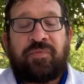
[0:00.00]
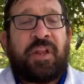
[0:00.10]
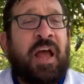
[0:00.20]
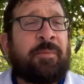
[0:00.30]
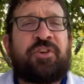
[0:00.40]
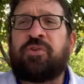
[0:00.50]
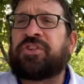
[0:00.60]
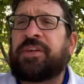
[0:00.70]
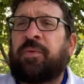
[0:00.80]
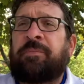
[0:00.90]

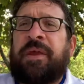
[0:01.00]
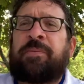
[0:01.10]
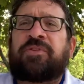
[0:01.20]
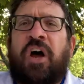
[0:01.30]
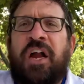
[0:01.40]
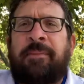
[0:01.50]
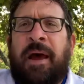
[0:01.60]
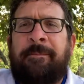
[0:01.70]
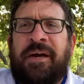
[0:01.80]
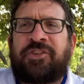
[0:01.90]
Usually when people talk about
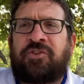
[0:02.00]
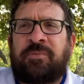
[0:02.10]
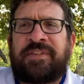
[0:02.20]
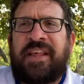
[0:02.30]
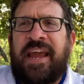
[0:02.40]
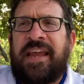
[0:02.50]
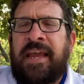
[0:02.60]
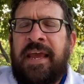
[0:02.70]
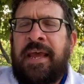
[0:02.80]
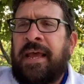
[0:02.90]
mushrooms, they
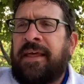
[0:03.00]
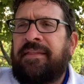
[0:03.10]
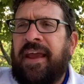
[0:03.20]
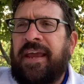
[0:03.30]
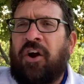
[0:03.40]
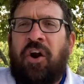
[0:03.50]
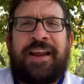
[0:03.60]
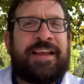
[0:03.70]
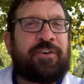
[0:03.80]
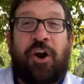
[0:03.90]
are
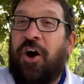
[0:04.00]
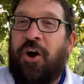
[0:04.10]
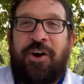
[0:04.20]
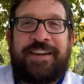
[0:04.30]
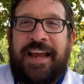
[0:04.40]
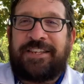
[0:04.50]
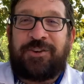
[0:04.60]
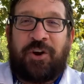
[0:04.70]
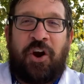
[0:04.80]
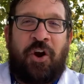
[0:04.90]
either a hard yes
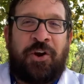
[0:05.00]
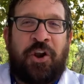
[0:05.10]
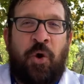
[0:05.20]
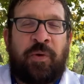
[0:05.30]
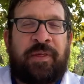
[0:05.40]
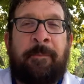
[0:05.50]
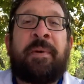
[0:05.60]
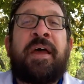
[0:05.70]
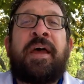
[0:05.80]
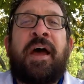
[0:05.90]
or a hard no with them.
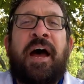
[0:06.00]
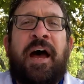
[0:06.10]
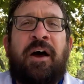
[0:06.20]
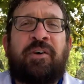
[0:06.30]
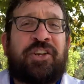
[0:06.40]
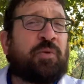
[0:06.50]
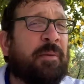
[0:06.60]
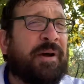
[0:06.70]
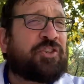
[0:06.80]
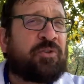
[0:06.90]
Do you want
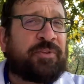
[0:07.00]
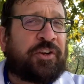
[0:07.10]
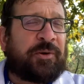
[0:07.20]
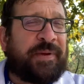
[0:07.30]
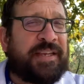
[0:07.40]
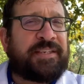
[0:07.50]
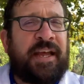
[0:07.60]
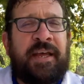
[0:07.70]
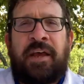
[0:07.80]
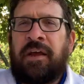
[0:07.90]
mushrooms on your pizza?
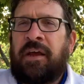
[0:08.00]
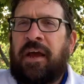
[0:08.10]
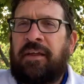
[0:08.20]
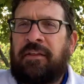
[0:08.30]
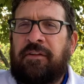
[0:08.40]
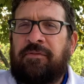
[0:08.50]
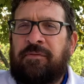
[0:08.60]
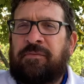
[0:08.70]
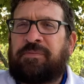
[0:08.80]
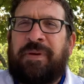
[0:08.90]

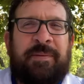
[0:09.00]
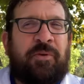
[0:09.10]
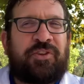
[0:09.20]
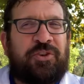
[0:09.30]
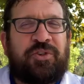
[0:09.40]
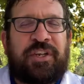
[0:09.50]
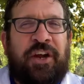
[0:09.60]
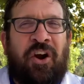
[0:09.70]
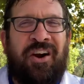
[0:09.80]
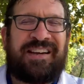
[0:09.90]
People usually
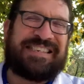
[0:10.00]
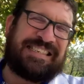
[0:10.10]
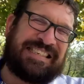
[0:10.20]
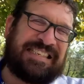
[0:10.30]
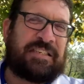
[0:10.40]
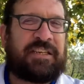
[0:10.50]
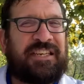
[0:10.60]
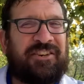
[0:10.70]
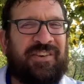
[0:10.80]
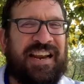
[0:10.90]
aren't, you
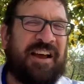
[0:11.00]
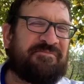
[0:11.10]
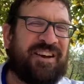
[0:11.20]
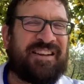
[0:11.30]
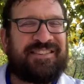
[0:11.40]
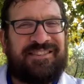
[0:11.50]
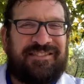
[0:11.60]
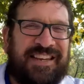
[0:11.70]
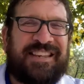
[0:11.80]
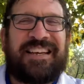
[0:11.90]
know what, I'm not,
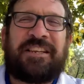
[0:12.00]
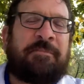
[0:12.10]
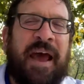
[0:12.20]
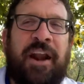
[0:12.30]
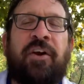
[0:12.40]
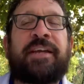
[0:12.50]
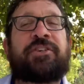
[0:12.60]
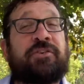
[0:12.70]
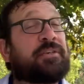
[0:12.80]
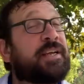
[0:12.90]
it doesn't matter. It's
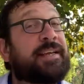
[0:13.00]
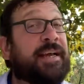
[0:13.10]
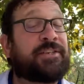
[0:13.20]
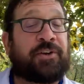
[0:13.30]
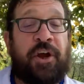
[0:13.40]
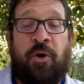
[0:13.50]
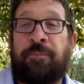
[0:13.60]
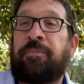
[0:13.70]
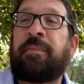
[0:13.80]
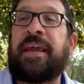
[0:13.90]
usually a yes or no.
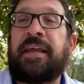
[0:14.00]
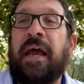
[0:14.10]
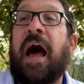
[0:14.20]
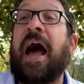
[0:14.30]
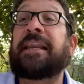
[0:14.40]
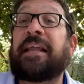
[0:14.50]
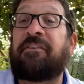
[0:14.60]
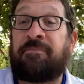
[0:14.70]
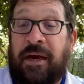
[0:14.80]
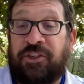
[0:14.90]
Me, I
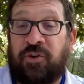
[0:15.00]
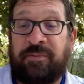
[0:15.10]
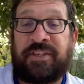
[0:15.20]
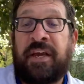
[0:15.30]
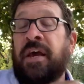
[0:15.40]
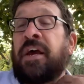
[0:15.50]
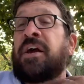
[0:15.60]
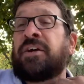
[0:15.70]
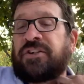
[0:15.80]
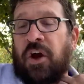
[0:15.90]
love mushrooms.
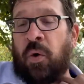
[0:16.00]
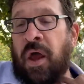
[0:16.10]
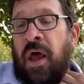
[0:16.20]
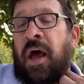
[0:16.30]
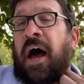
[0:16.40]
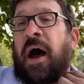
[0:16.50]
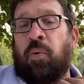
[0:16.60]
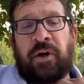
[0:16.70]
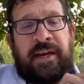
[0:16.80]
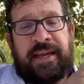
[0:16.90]
So
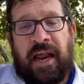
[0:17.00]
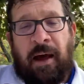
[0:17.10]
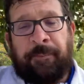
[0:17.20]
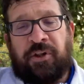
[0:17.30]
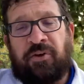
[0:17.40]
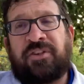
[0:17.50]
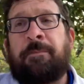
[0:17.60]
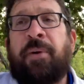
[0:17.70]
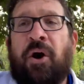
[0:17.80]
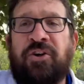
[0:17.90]
we're going to get up close and
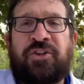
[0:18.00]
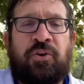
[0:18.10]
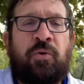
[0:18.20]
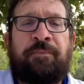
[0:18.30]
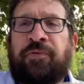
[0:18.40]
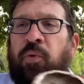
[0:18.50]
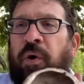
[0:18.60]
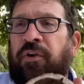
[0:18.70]
personal with our